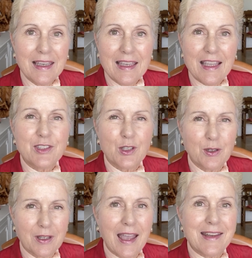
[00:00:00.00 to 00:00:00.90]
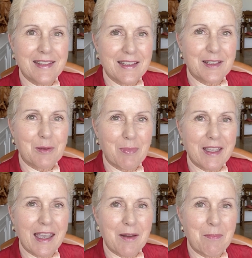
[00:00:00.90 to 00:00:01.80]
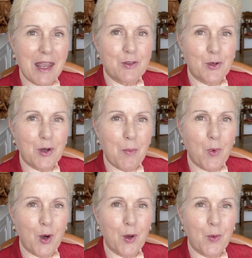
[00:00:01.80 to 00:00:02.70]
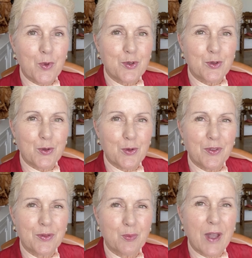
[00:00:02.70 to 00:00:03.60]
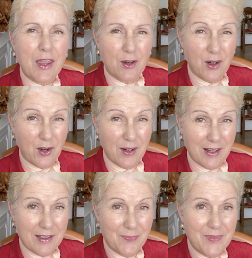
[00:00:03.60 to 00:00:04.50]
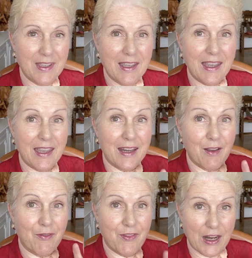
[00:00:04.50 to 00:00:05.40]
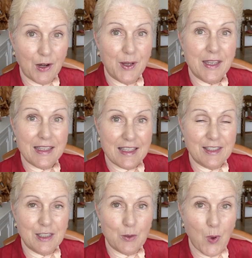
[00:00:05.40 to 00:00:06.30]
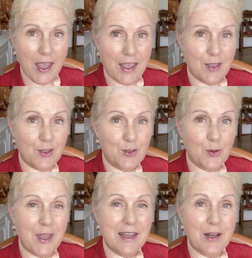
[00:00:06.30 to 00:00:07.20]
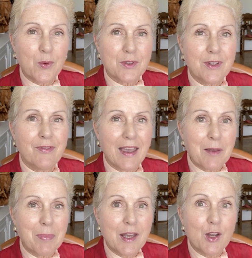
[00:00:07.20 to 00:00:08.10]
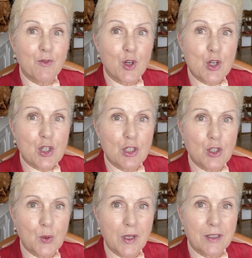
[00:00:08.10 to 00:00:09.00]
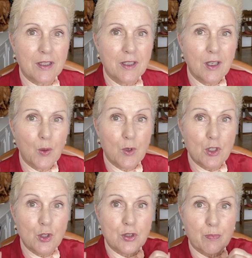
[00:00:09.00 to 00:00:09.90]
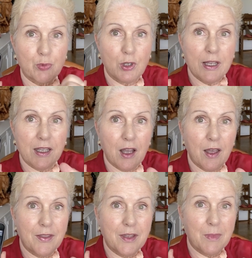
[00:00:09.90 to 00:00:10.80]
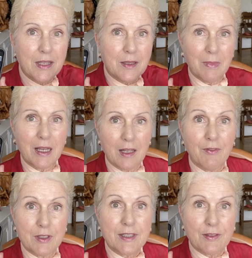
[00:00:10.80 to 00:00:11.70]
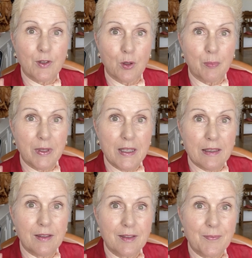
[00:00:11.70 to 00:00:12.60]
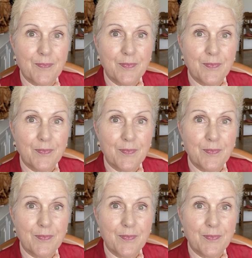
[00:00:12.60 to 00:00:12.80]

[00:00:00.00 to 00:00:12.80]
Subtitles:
It's a good idea to begin metronome work with students rather early in a very easy way so they don't develop an aversion to it when you spring it on them in the middle of a difficult piece.